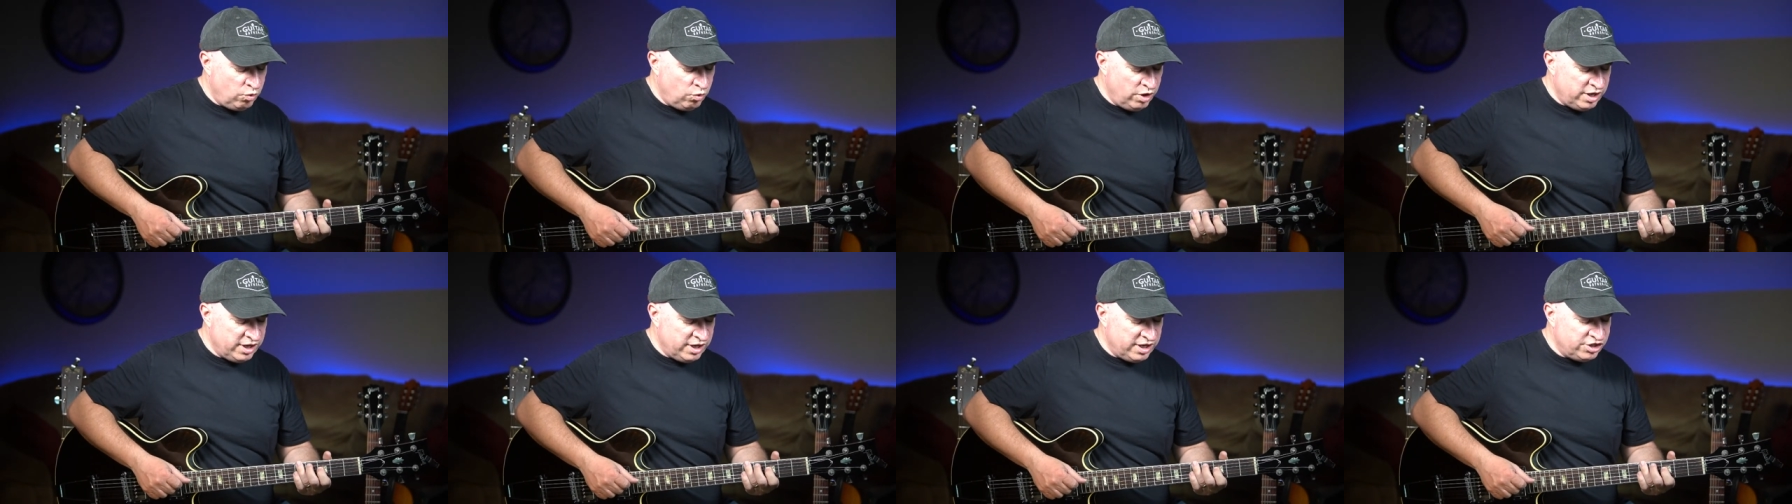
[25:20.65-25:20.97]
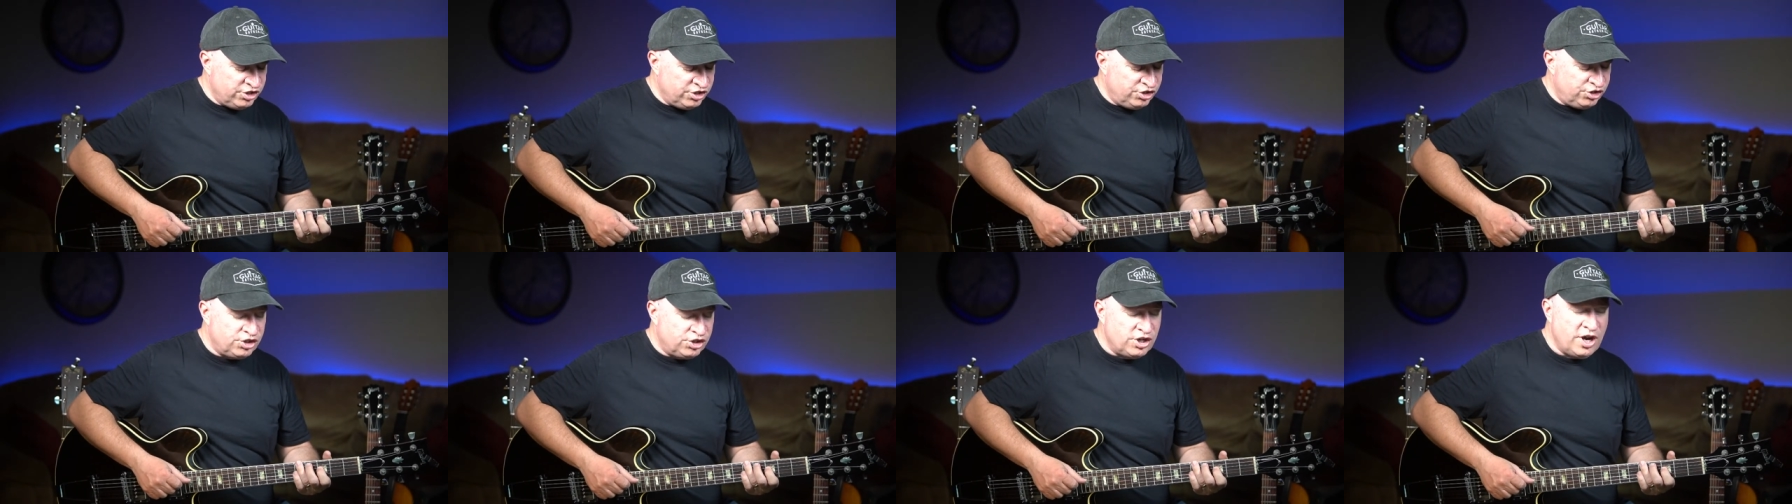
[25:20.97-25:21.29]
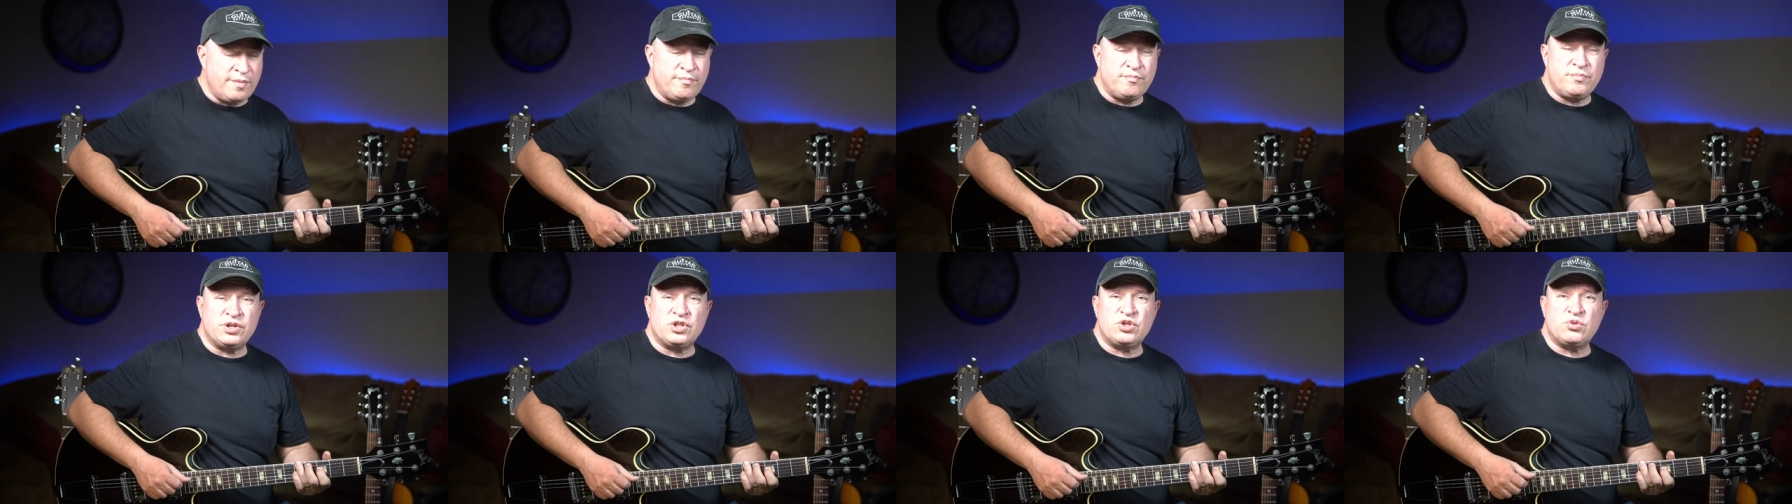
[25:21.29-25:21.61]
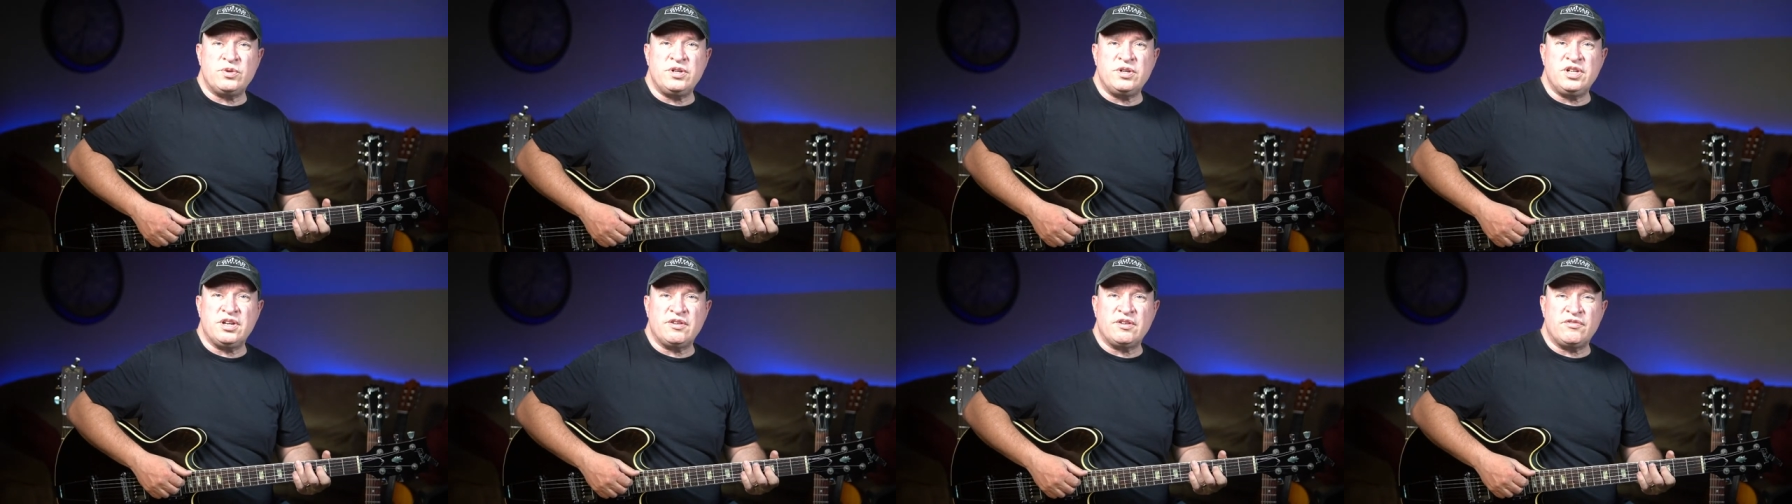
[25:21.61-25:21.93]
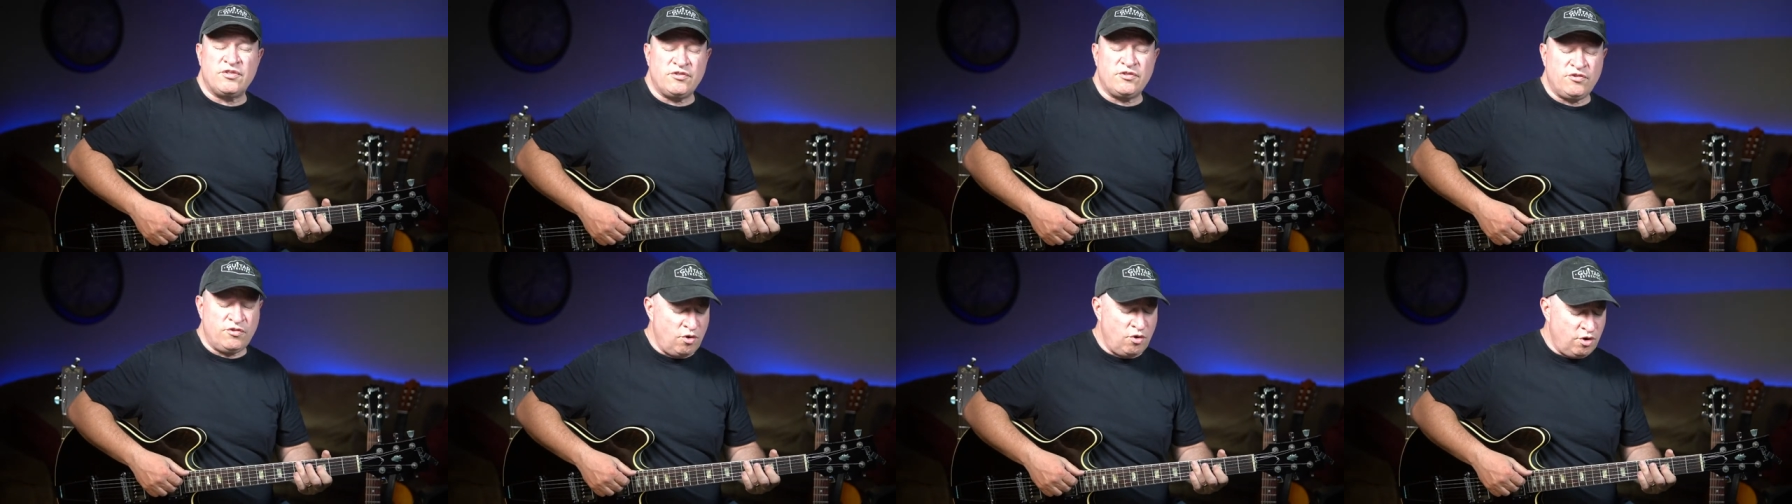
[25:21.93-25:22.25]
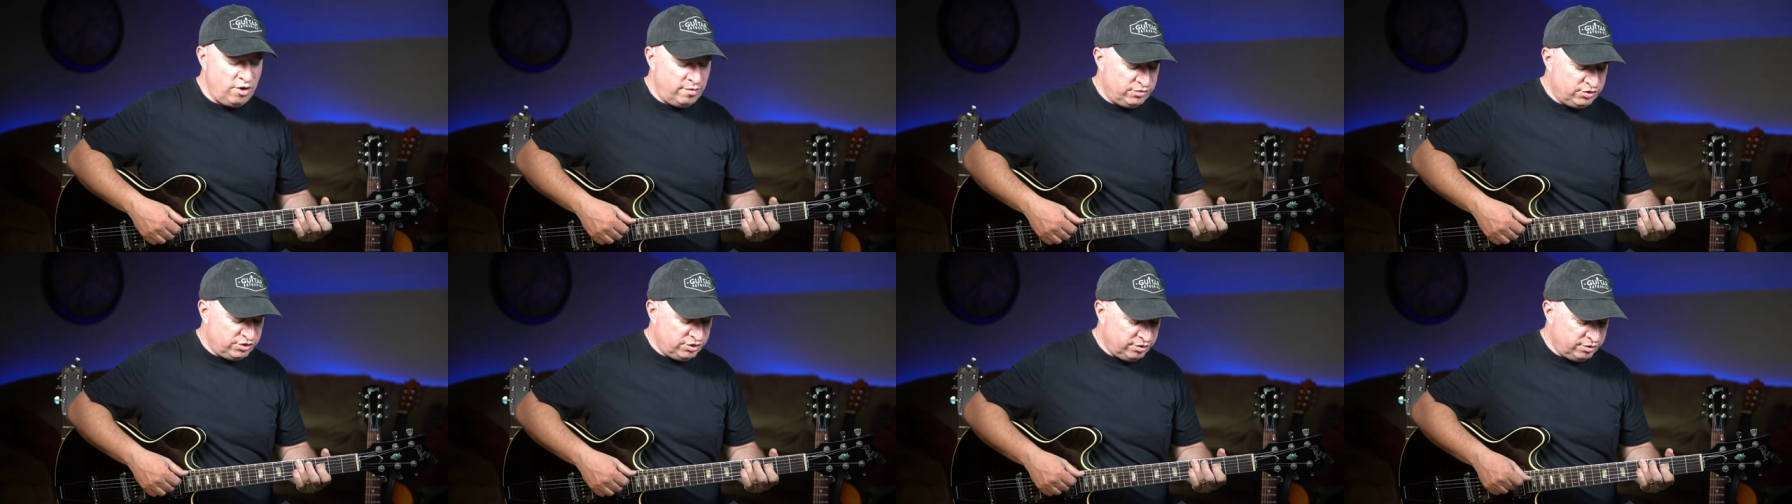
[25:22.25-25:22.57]
we're gonna jump between different
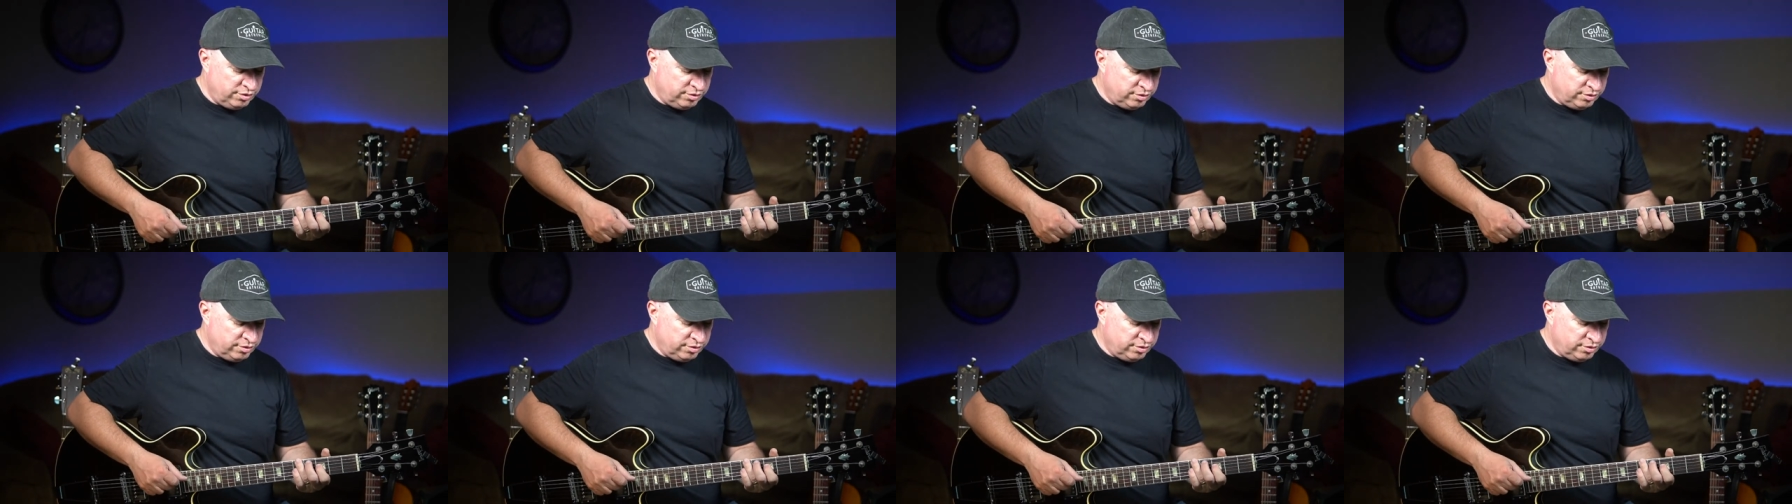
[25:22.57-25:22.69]
forms.